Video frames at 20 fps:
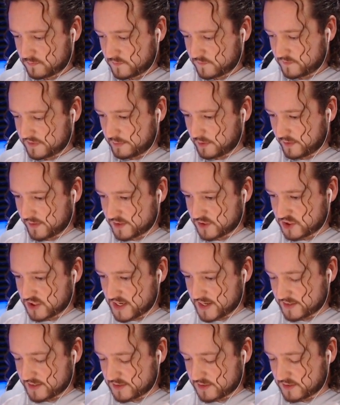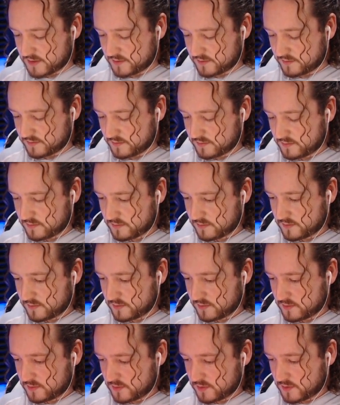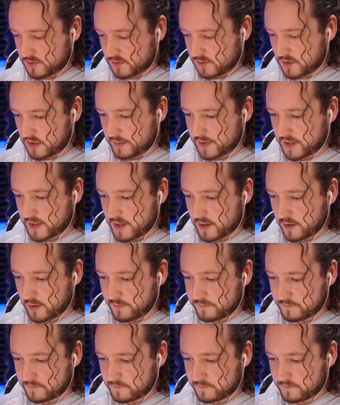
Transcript: Fireball this, Jazz. Back up in here.